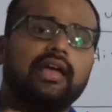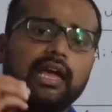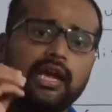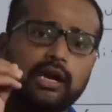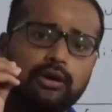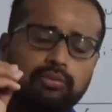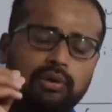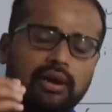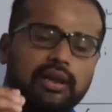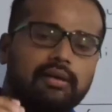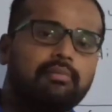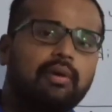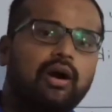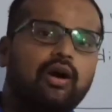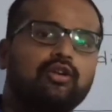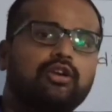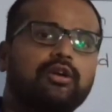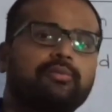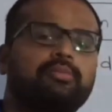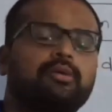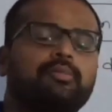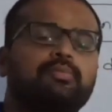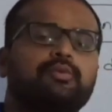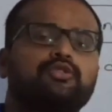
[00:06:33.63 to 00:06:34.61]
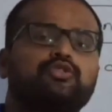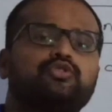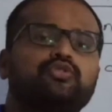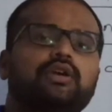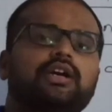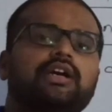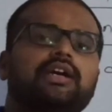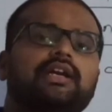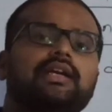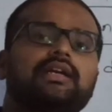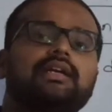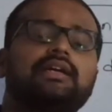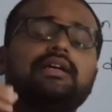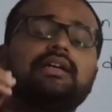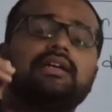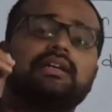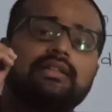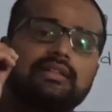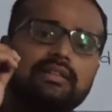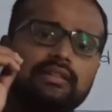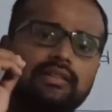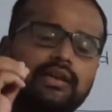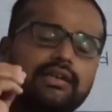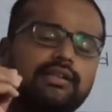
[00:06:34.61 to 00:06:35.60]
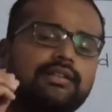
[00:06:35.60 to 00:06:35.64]
equal amount of
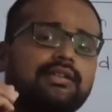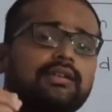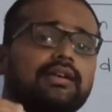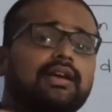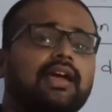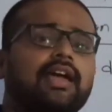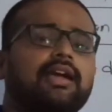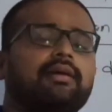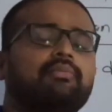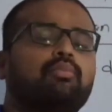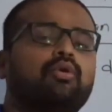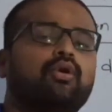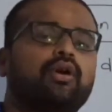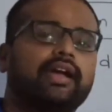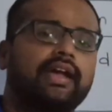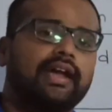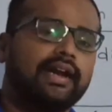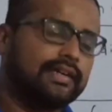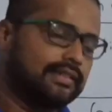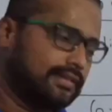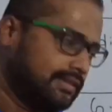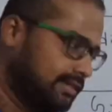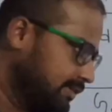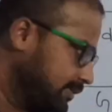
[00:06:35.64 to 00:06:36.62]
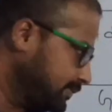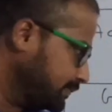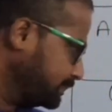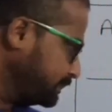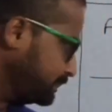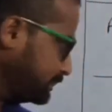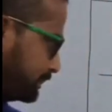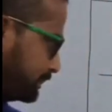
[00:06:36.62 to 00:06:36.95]
opportunity that a boy gets.